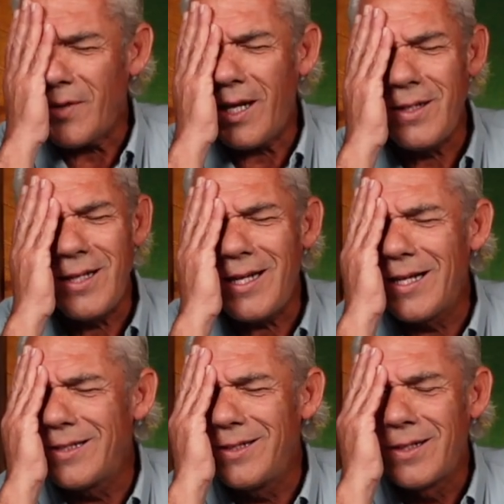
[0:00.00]
And
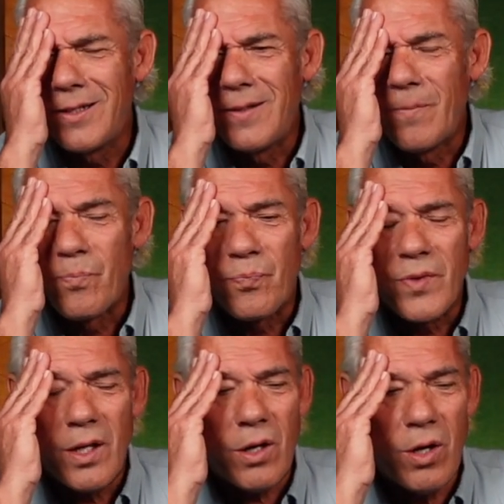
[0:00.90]
then
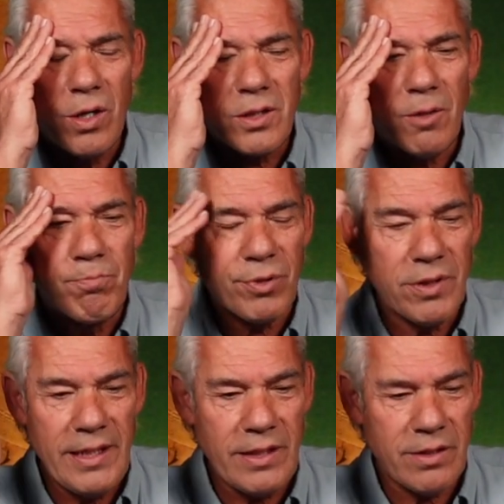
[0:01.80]
her
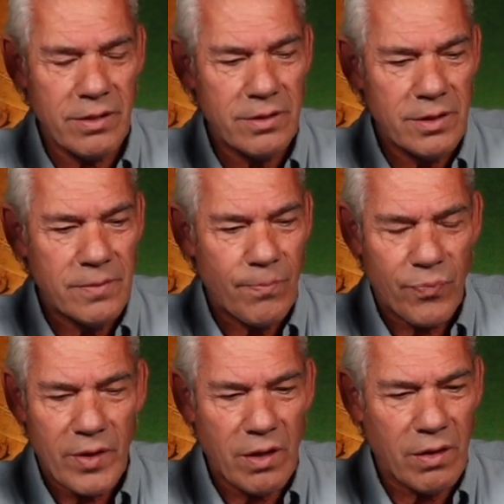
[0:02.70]
complete
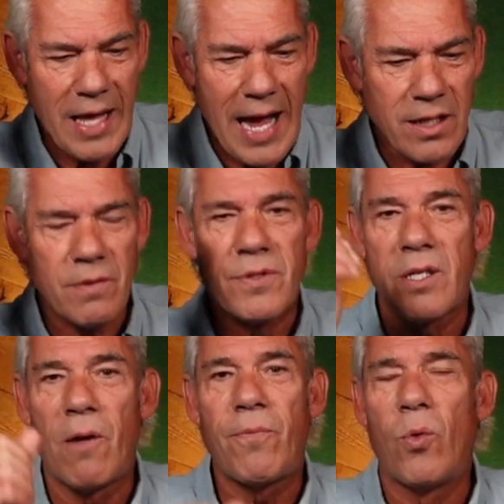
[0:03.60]
lack of
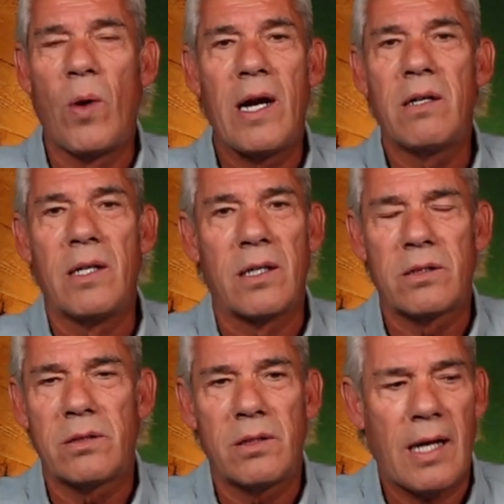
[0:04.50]
self-awareness.